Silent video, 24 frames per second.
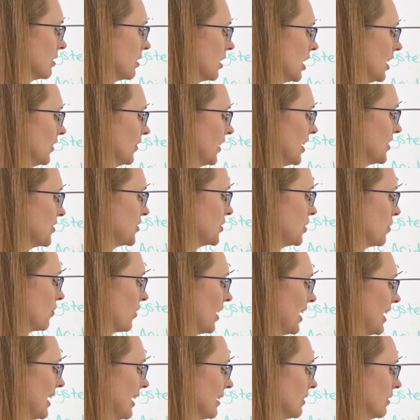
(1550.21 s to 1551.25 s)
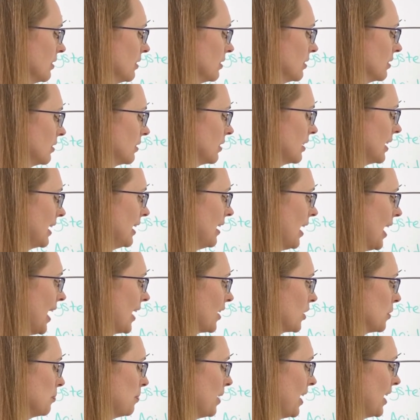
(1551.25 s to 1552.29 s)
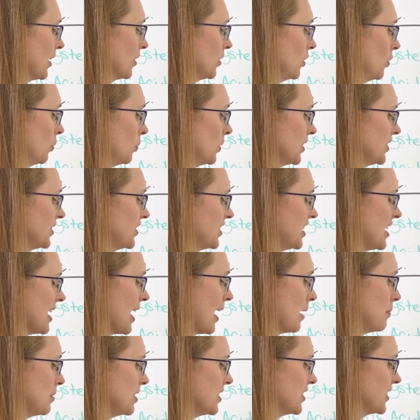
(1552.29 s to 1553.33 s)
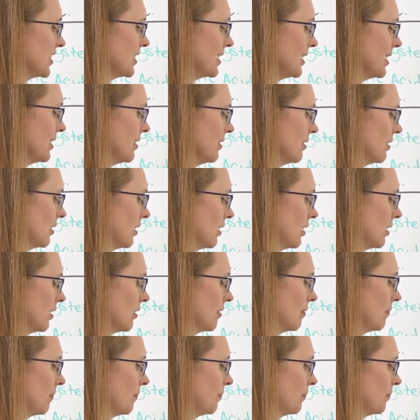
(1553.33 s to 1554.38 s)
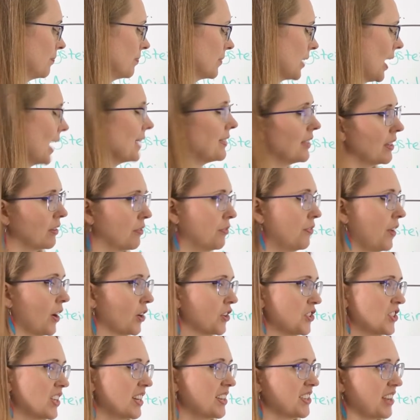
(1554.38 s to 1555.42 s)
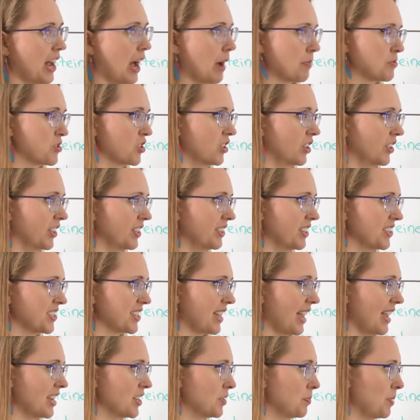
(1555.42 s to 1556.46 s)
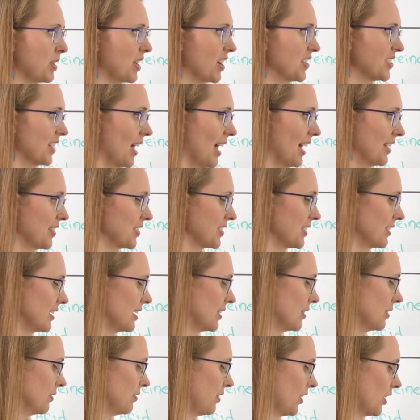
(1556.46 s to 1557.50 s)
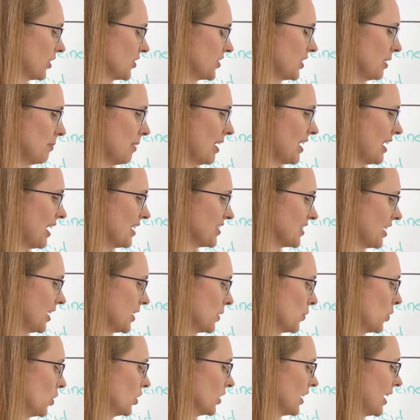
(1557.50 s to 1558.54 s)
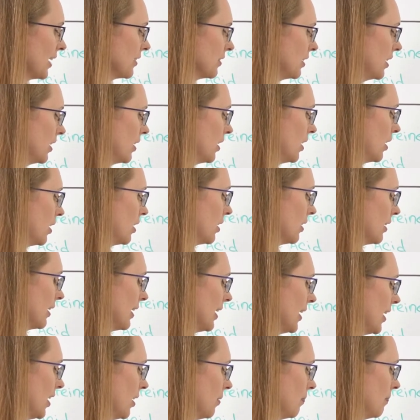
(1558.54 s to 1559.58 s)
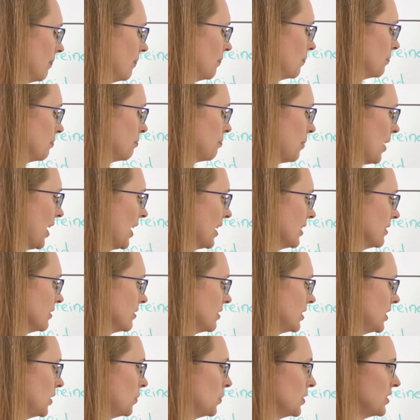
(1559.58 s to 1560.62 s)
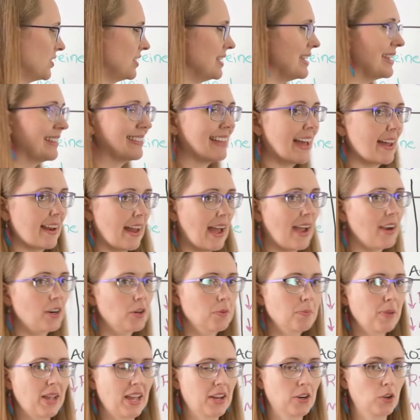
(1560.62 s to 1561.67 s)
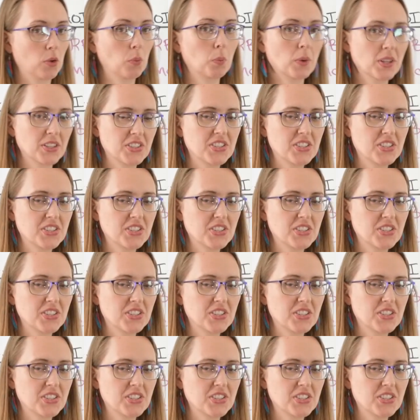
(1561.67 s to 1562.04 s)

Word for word: unless you ran an iron panel with TIBC. I think ferritin is optional in this case because honestly, the ferritin might not tell you a whole lot. Um, but you would need that iron panel with